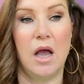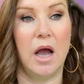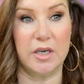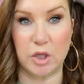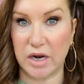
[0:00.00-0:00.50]

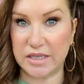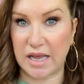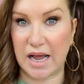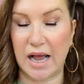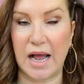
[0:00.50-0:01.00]
I tried
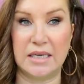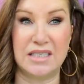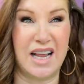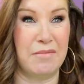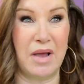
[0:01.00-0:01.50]
that
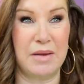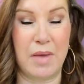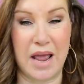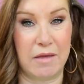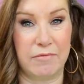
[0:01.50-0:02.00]
and it made
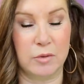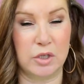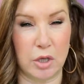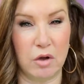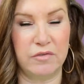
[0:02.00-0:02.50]
my hair feel
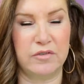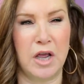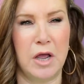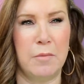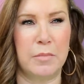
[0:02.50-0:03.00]
soft,
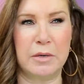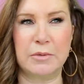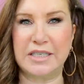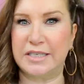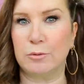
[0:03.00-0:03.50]
but it
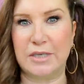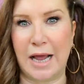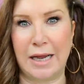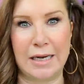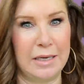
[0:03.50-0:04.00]
was still
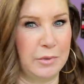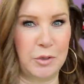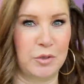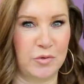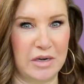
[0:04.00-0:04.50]
tangly,
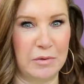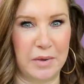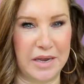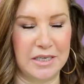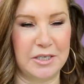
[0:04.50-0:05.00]
which was really
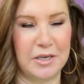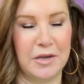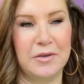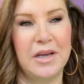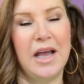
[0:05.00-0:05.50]
weird, you
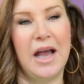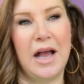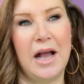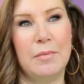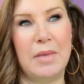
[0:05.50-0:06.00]
know,
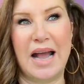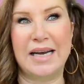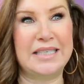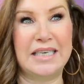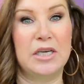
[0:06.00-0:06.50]
um,
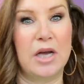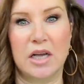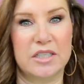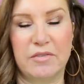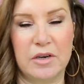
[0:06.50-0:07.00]
and it didn't
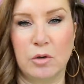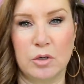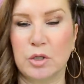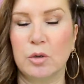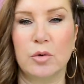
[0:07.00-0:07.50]
last very long
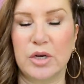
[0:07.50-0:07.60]
at all.